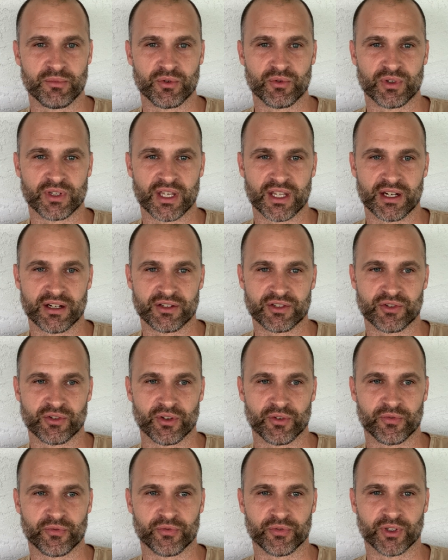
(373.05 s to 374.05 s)
you get into
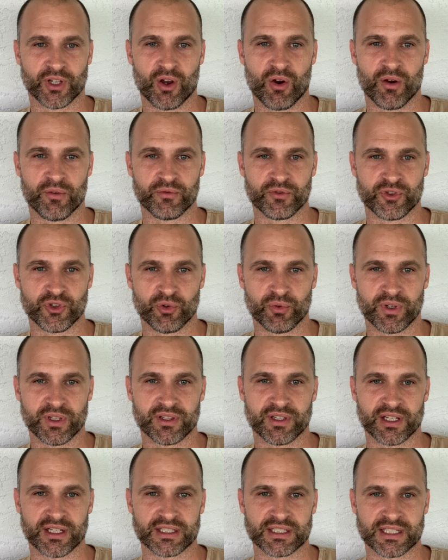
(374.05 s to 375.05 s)
the flow of doing
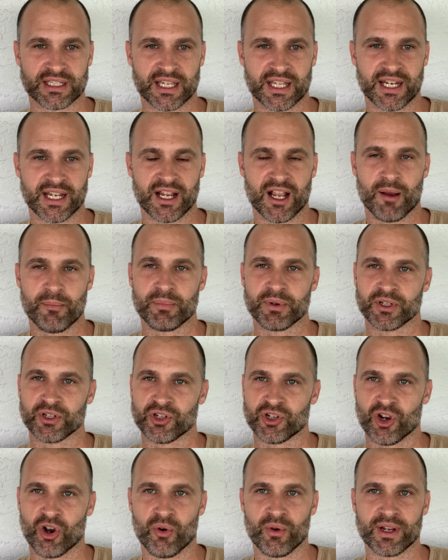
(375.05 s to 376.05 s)
things, getting up and
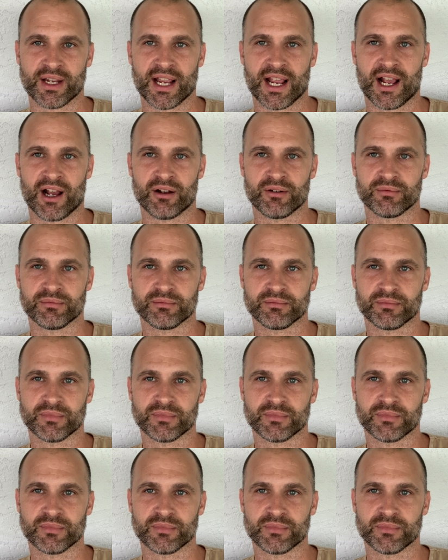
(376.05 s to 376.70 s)
going out,